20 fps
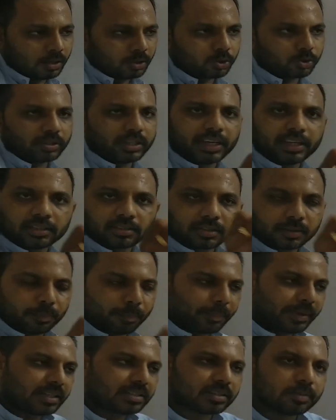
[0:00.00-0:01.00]
So there is
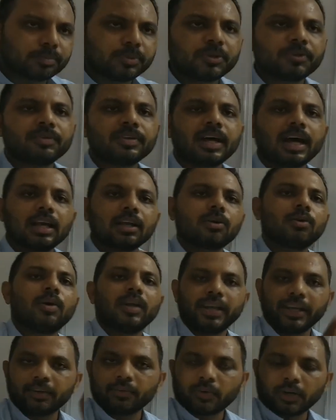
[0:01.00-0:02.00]
comparison between
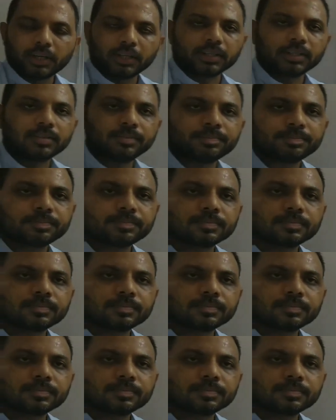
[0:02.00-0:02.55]
alcohol and water.